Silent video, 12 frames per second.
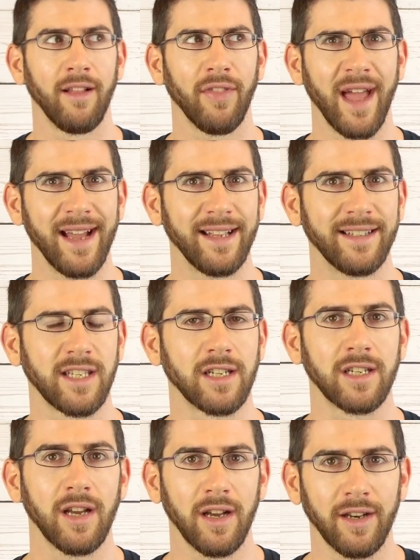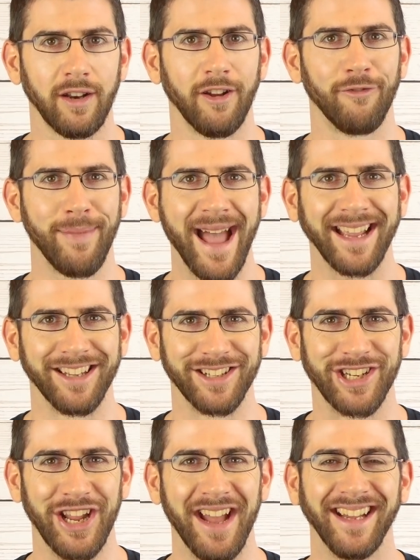That is a ton of baggage.